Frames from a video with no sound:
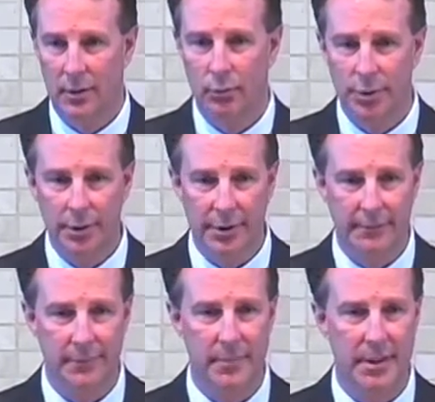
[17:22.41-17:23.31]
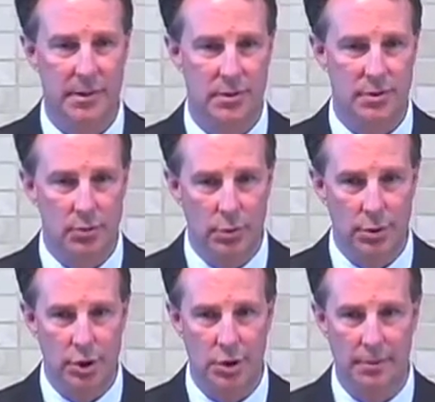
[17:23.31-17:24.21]
really for me,
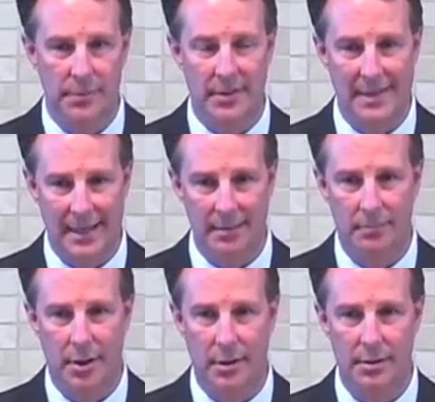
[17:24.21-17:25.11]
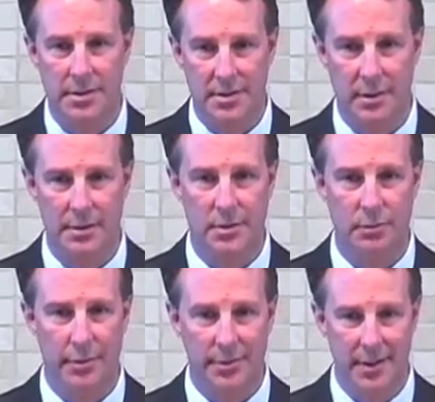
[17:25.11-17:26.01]
stewardship, the time part starts
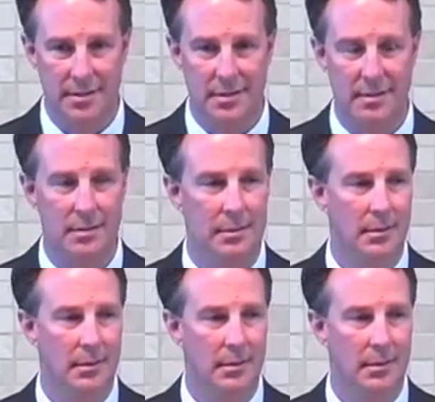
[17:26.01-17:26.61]
with this: